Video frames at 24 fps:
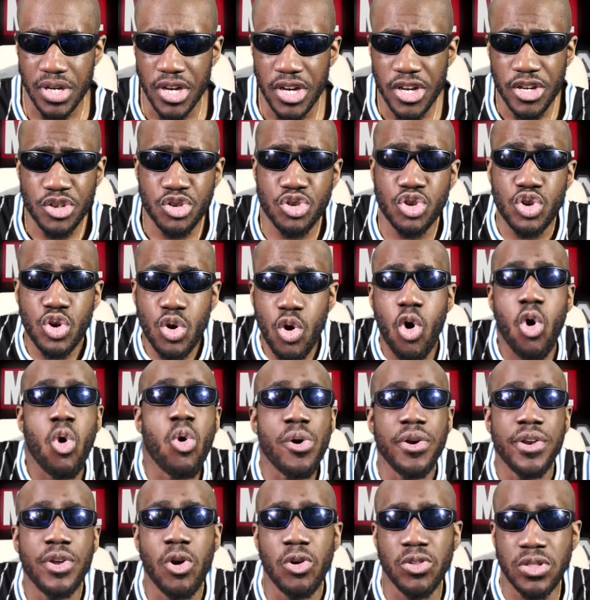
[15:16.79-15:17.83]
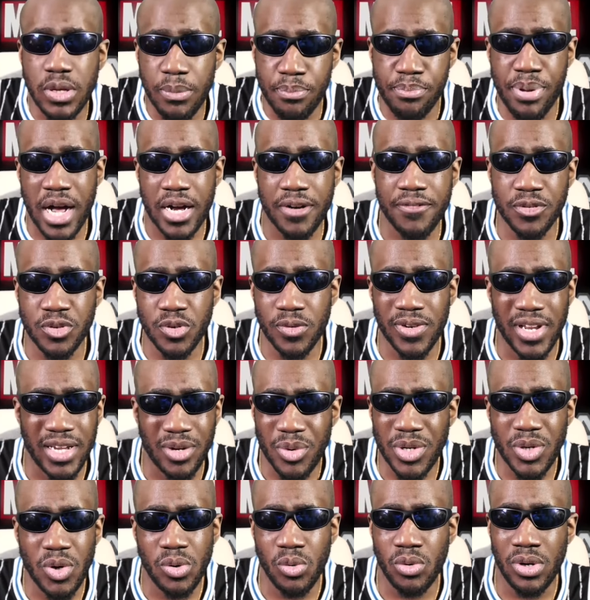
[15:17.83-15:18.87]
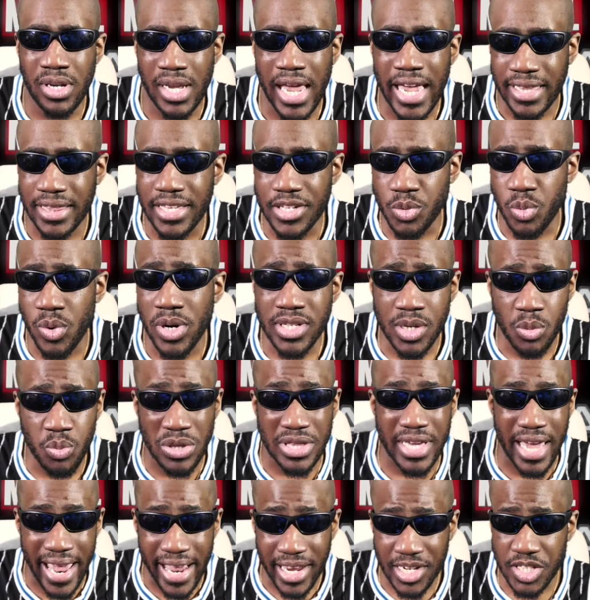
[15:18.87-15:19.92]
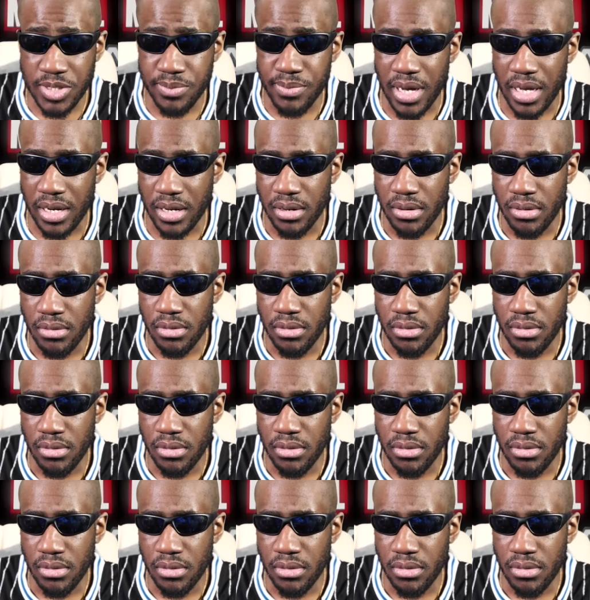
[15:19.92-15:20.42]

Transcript: So you're already on the back foot of like, we don't like this. Whereas with X Men,